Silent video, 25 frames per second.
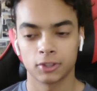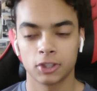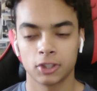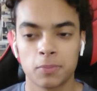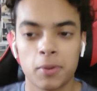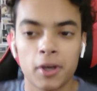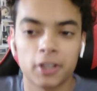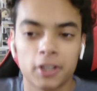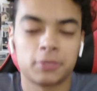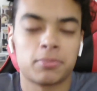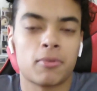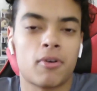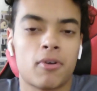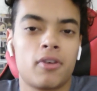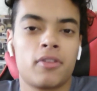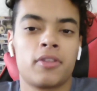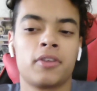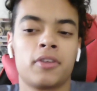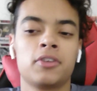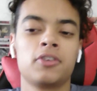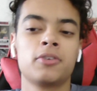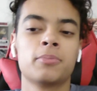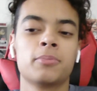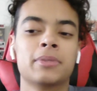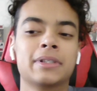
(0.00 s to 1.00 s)
She's probably smarter
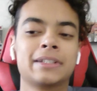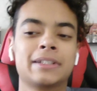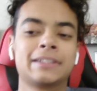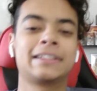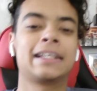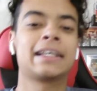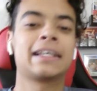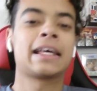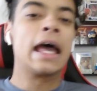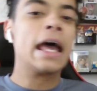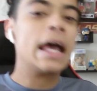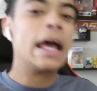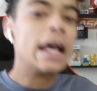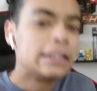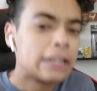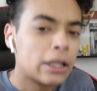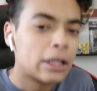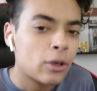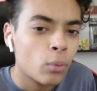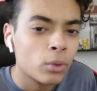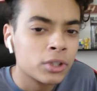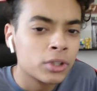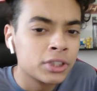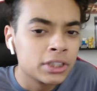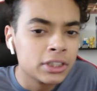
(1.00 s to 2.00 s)
than you, but it's like
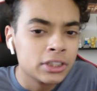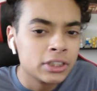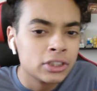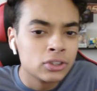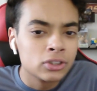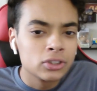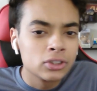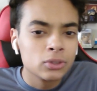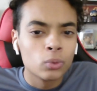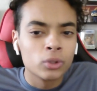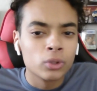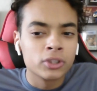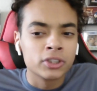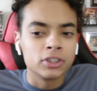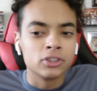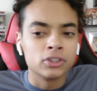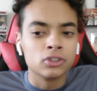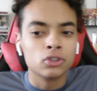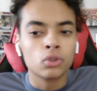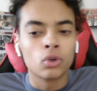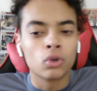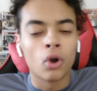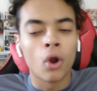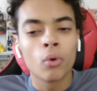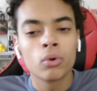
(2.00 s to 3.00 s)
where she's
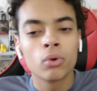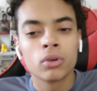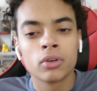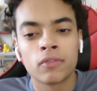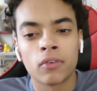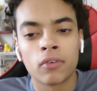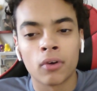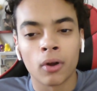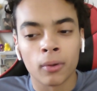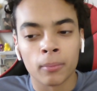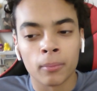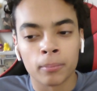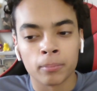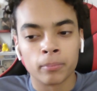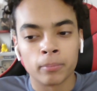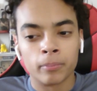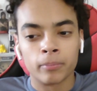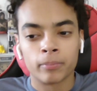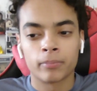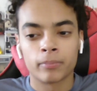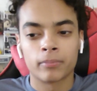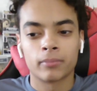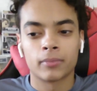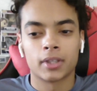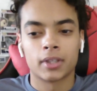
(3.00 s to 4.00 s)
grown from.
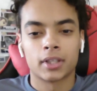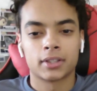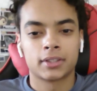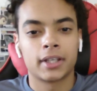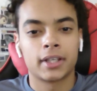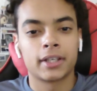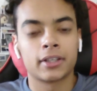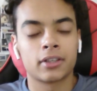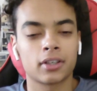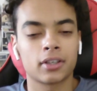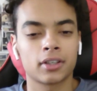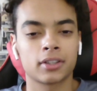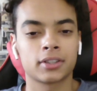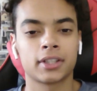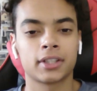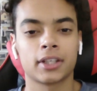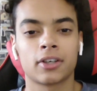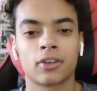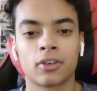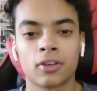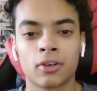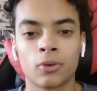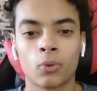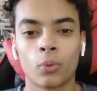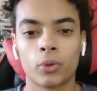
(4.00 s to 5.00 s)
It's like
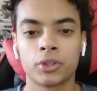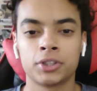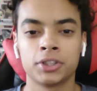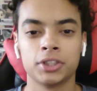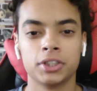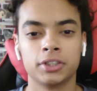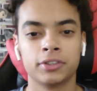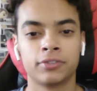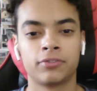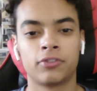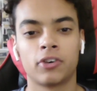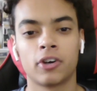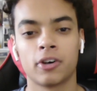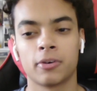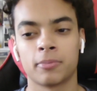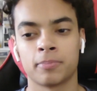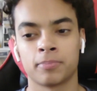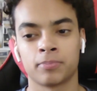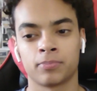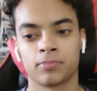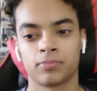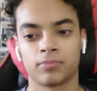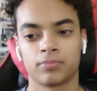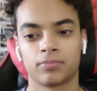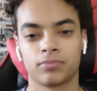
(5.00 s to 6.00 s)
where she's from.